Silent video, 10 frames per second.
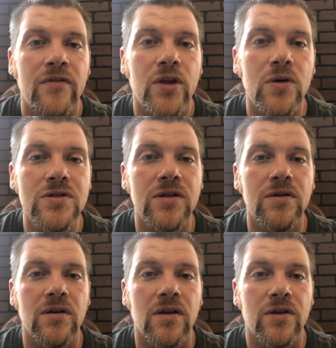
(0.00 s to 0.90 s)
Those
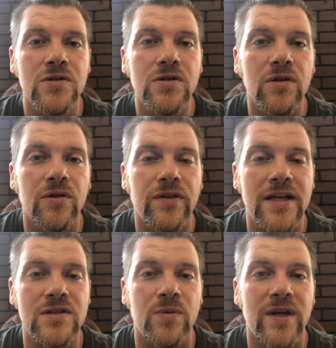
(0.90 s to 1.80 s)
are little
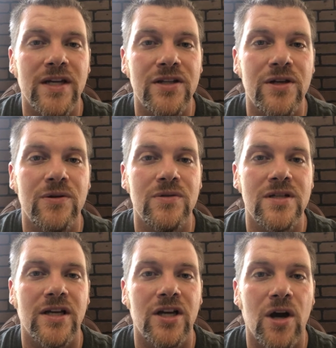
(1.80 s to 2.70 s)
things that we can do
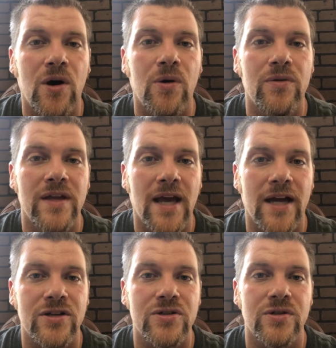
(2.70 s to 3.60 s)
to go the
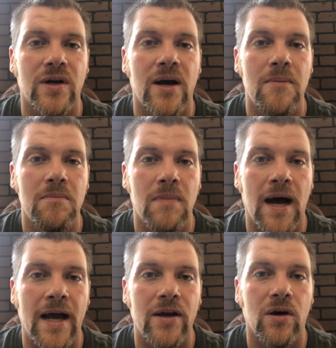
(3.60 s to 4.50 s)
extra
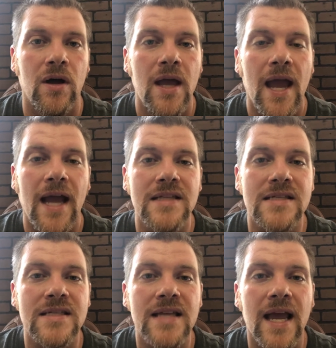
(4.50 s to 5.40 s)
mile and
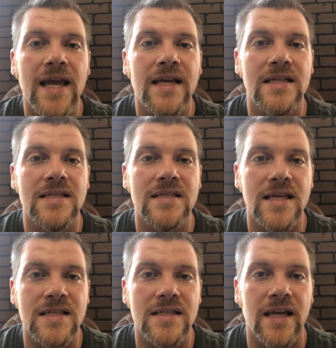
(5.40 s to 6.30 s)
stay
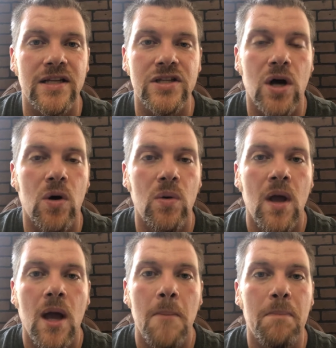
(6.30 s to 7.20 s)
consistent. Don't
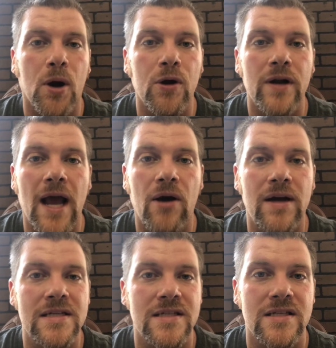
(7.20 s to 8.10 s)
burn
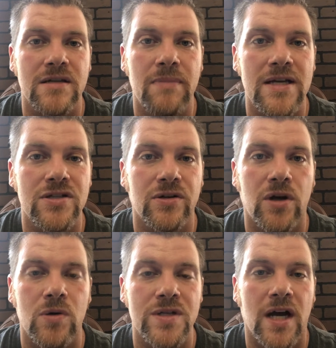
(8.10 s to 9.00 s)
out as the semester
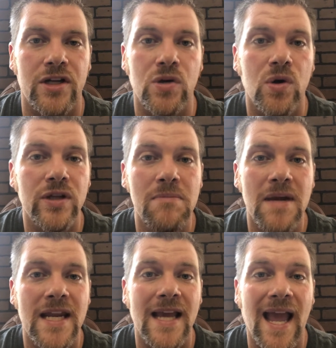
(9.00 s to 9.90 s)
goes on. You're only
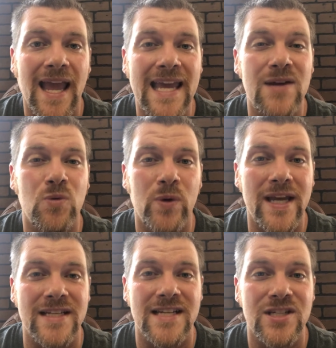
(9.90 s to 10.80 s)
meeting 8
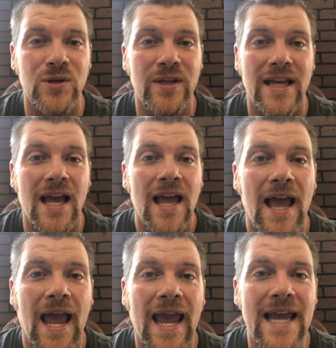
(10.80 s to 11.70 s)
weeks. That's only
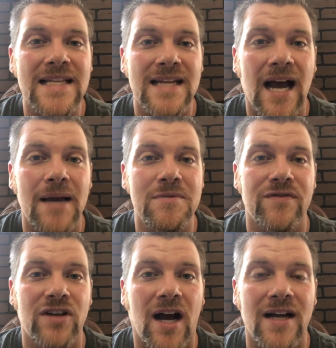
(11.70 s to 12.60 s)
8 times
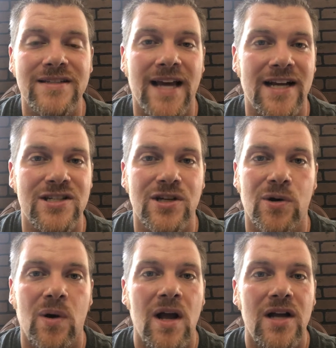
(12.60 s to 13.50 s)
of contact.
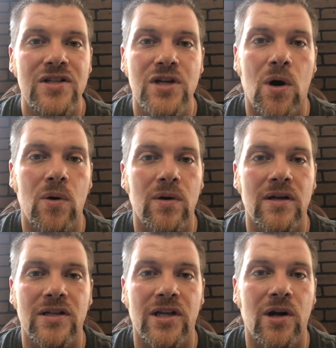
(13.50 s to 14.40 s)
So don't
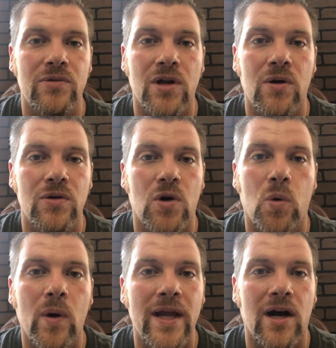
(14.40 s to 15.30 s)

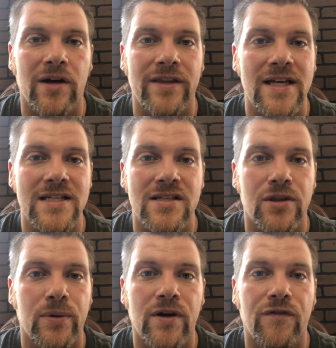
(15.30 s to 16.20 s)
quit on this
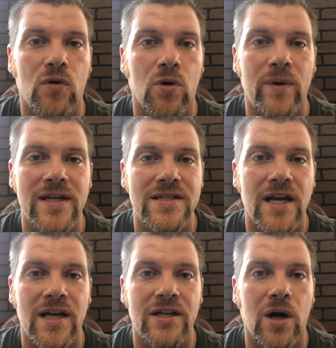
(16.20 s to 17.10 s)
3 or 4 weeks
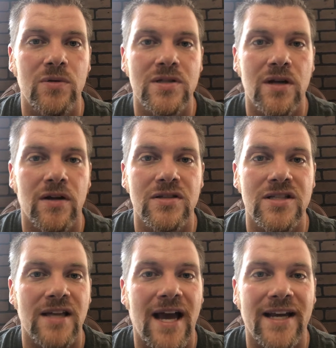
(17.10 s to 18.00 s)
in. Don't start
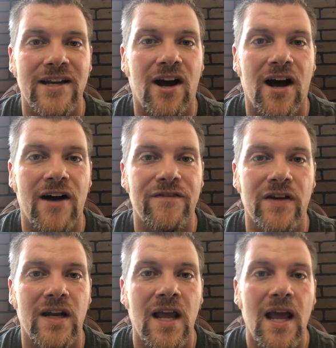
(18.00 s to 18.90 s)
slacking off
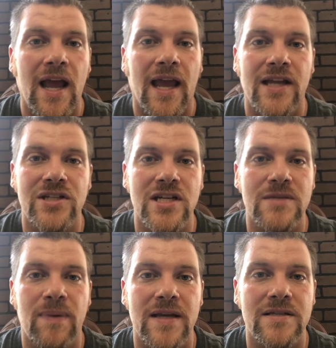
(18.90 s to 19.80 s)
and
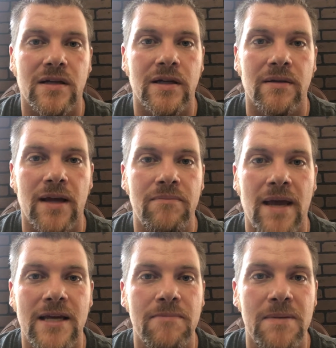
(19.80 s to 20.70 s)
just basically
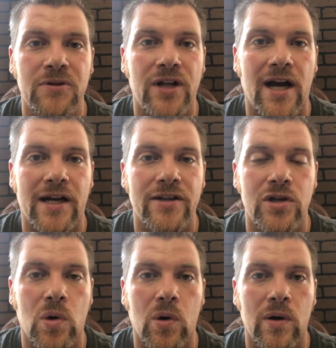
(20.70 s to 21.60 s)
making people knock on the
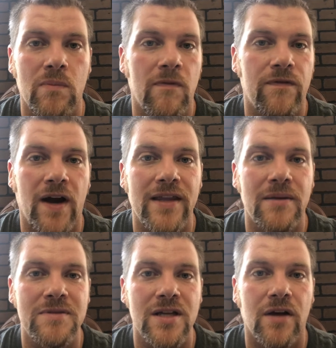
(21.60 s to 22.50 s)
door and
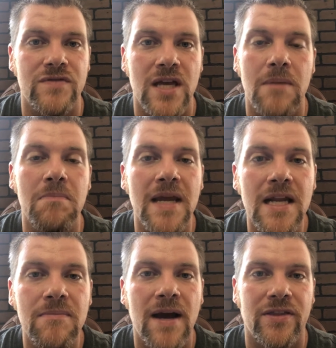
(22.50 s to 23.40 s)
find themselves in.
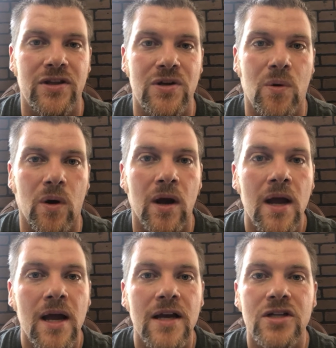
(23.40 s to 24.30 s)
Meet them at the door.
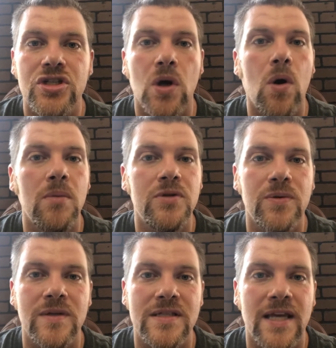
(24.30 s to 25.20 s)
Show them
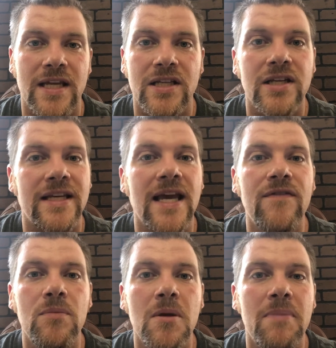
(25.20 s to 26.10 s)
to a seat.
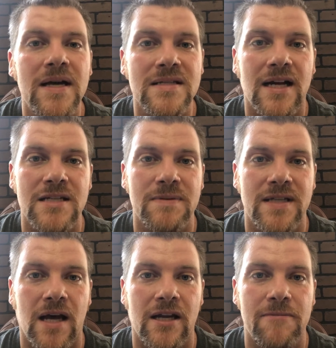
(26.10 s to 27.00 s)
Give them the best
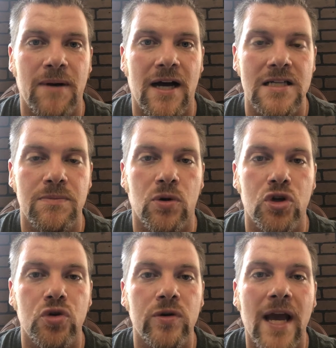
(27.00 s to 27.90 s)
hospitality possible.
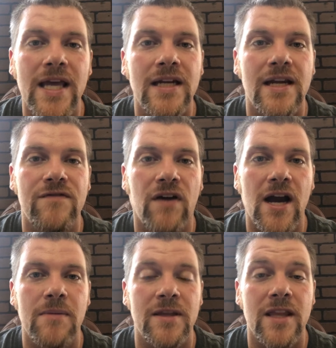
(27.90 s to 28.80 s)
Create an
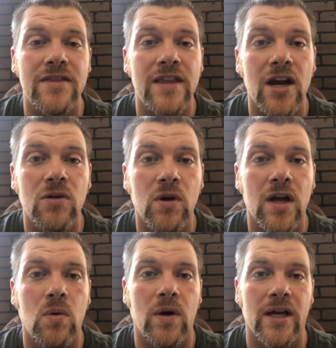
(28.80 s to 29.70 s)
environment that they're
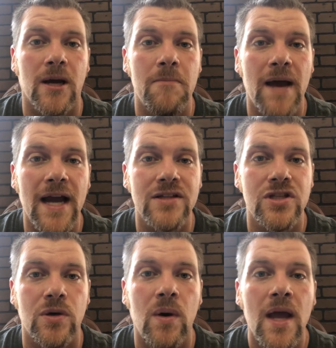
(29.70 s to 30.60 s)
going to want to come back
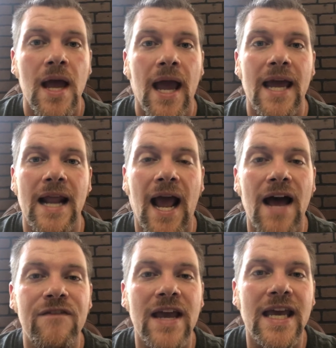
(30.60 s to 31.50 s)
to. And
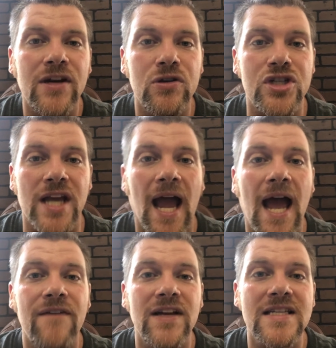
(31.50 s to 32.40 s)
have energy.
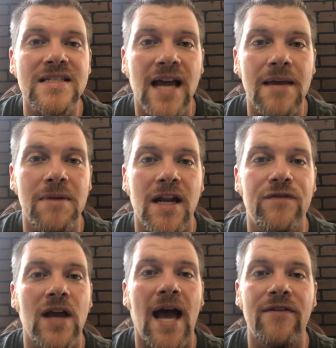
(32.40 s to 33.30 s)
Have excitement.
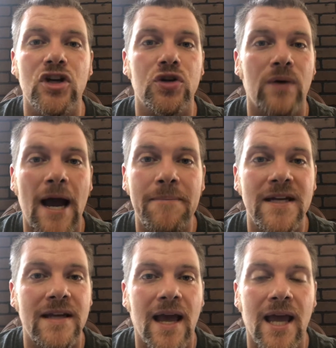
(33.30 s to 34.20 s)
If you have a
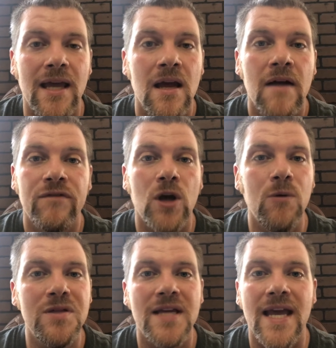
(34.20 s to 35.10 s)
crappy day,
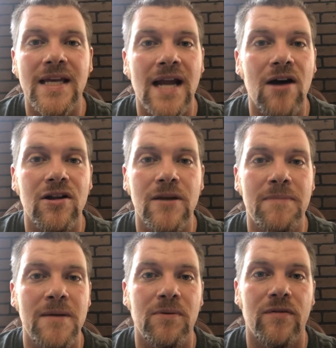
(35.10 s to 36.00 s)
don't take it out on the
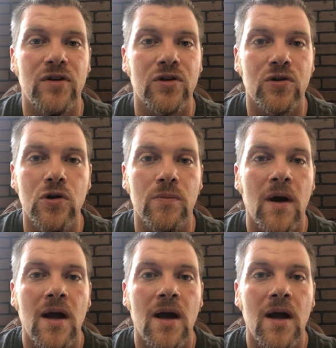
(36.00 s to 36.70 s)
people of your group.